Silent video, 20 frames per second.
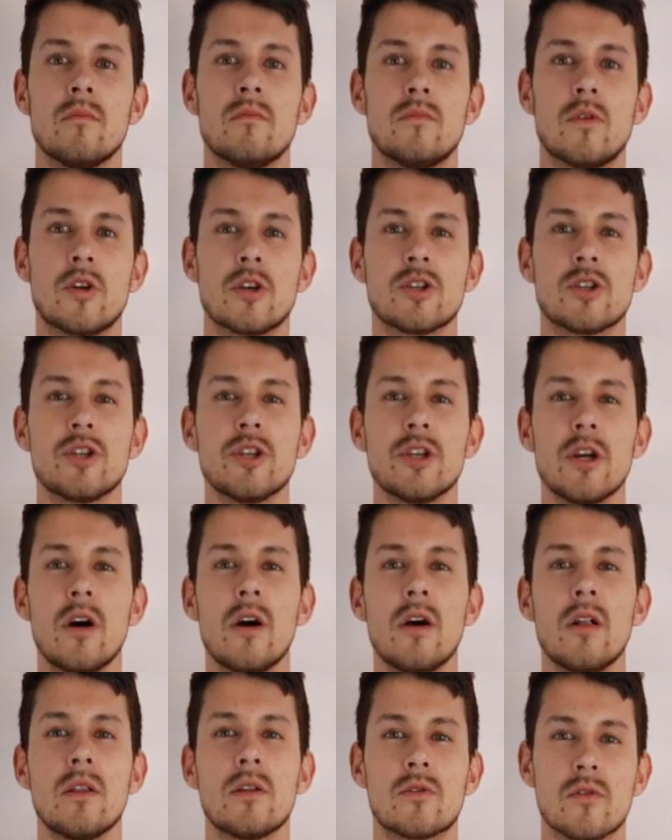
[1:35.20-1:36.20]

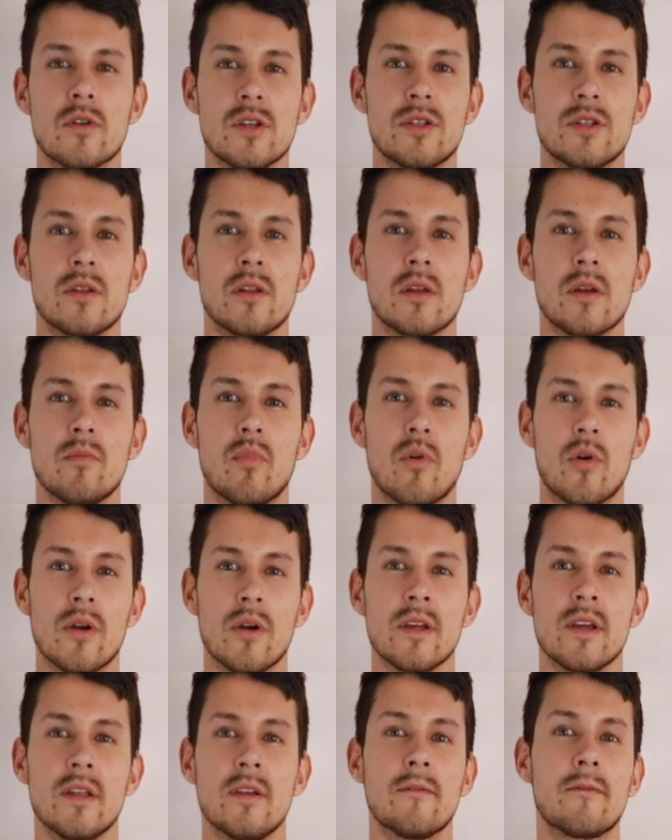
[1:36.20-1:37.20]
Martial, originally
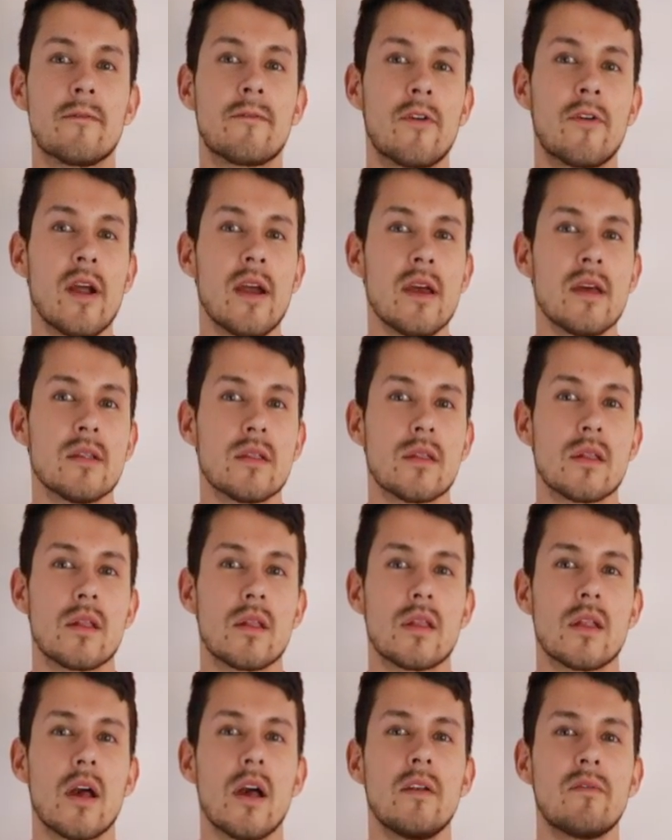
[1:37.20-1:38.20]
born in France,
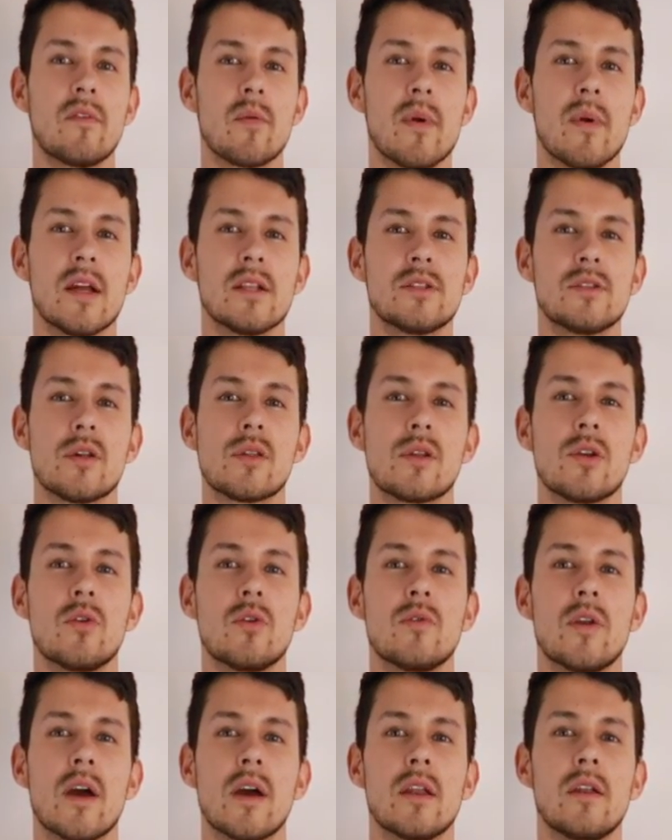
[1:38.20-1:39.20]
signed for Manchester
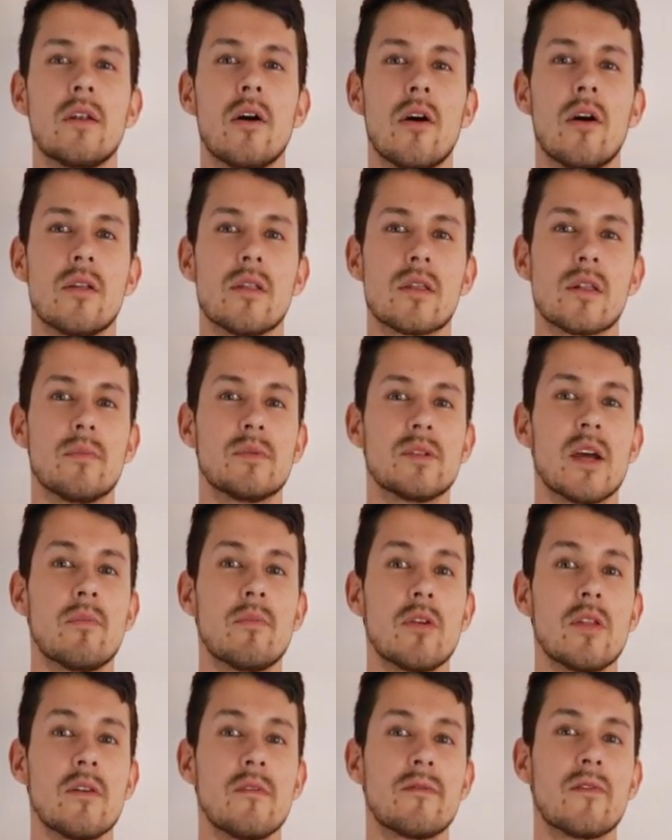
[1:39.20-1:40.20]
United on
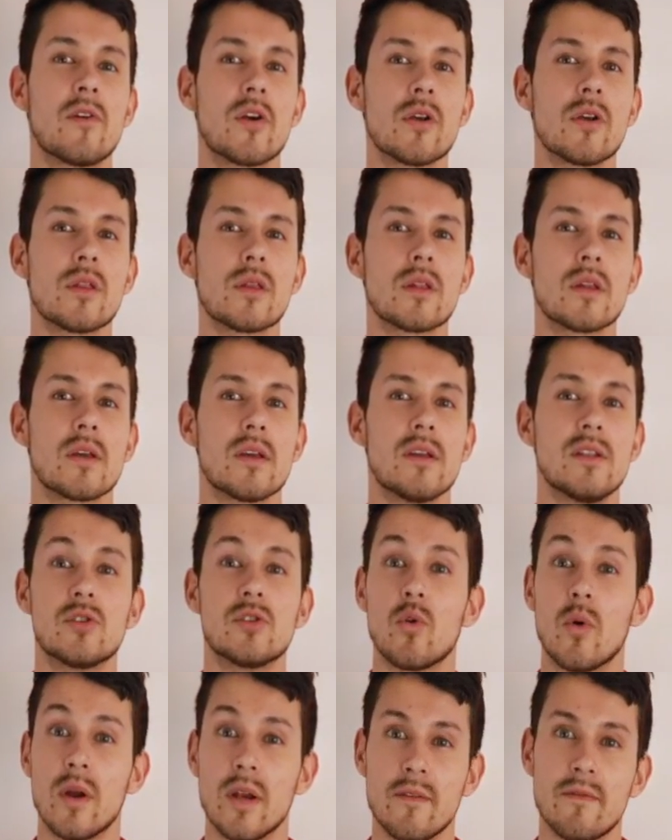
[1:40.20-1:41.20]
September the 1st in
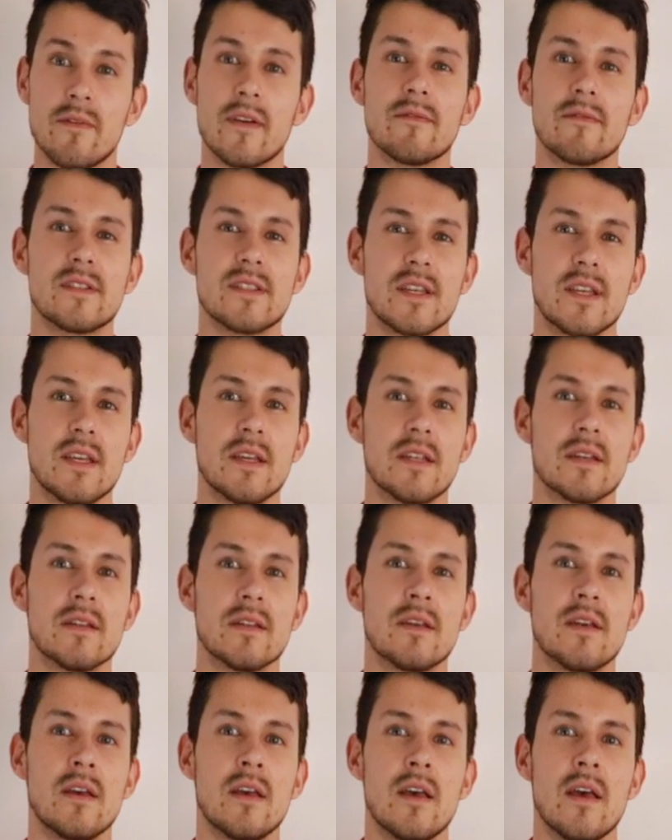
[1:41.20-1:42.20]
2015,
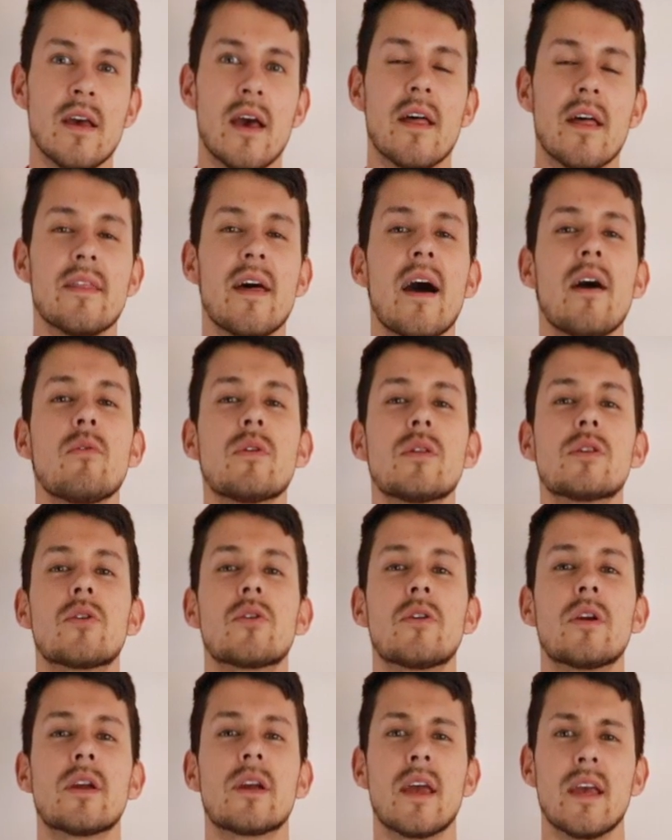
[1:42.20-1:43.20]
and that was
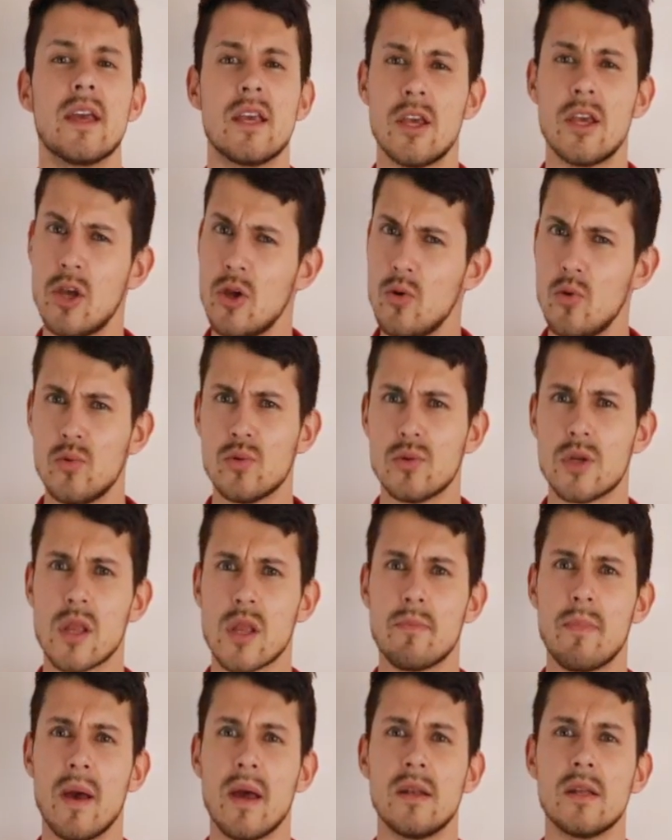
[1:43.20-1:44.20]
during a huge
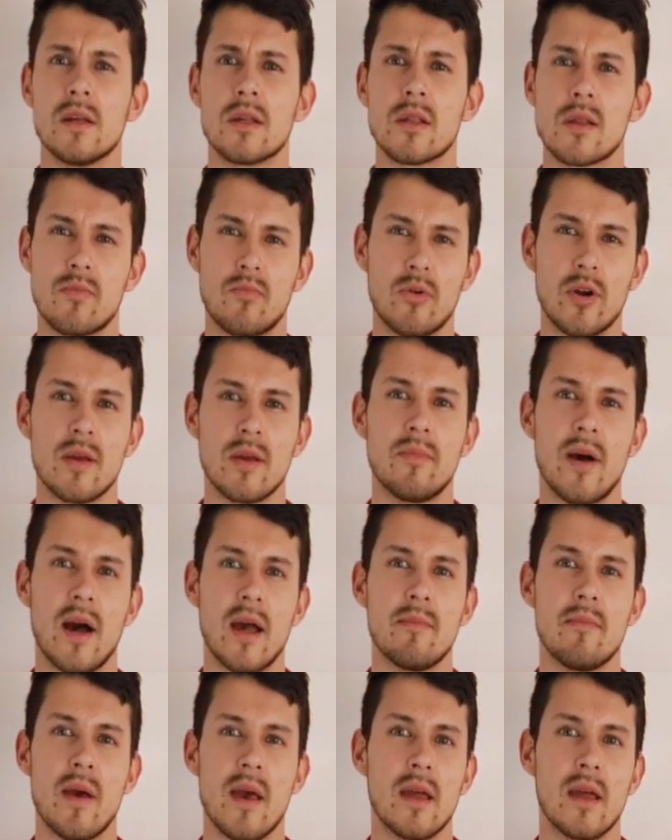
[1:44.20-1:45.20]
spending spree
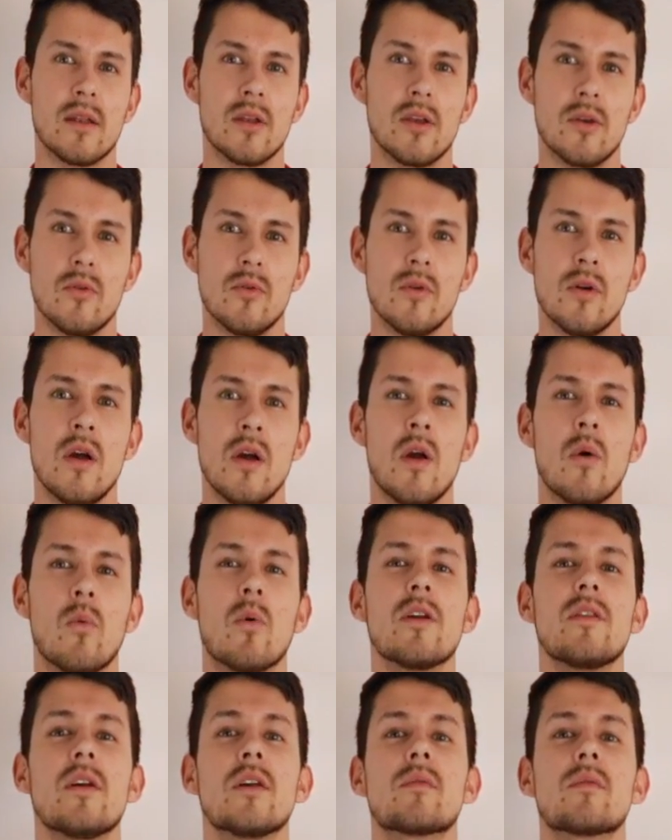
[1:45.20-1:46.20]
by Man U,
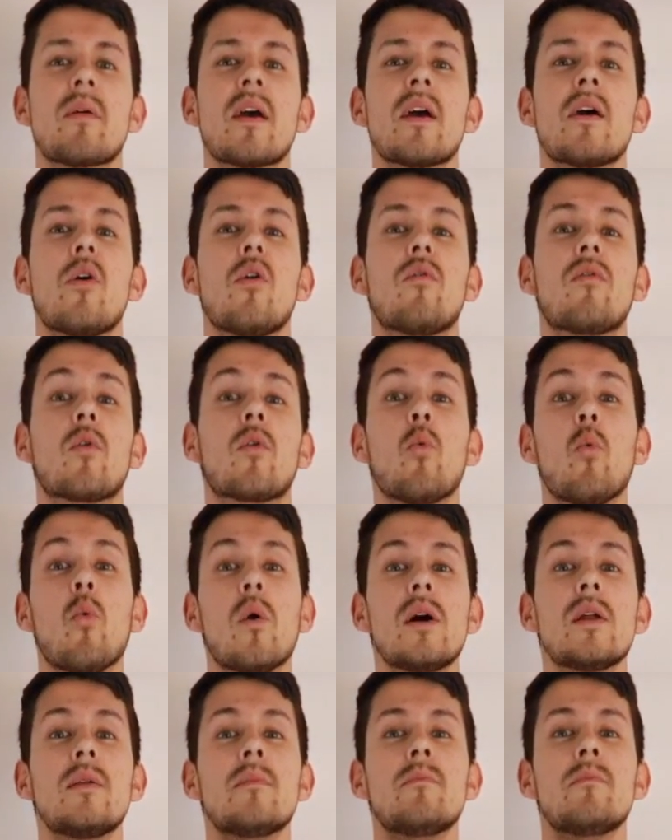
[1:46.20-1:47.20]
where they spent over
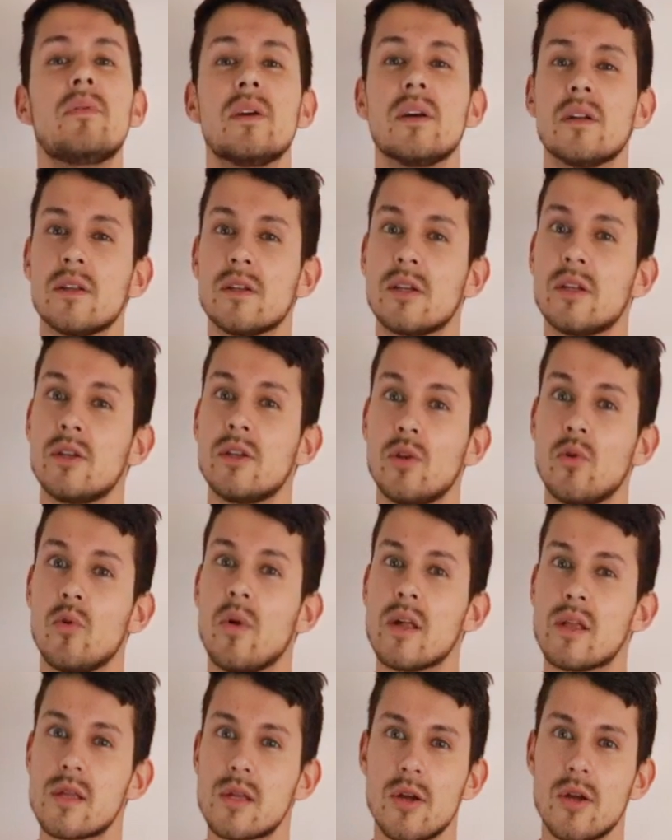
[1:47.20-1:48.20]
1 billion
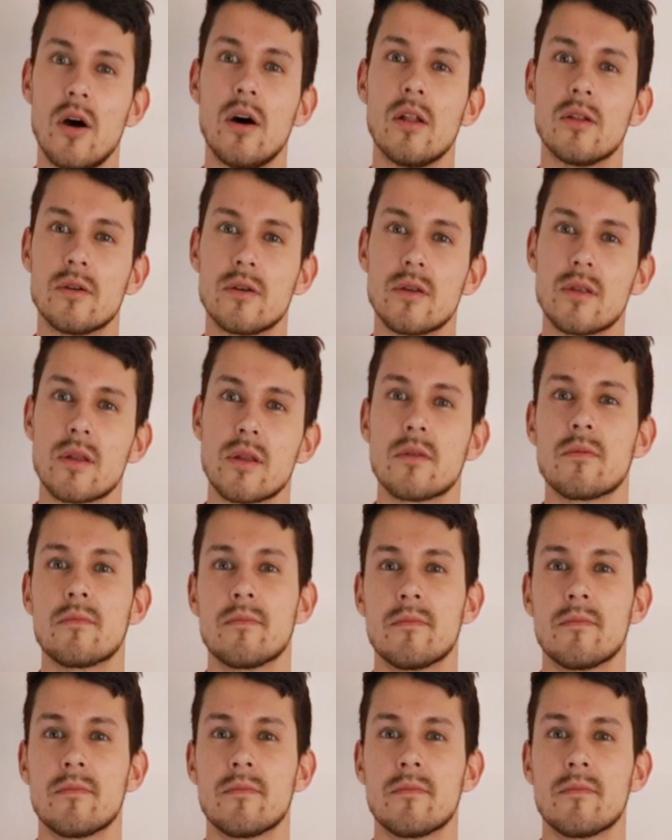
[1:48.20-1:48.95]
US dollars.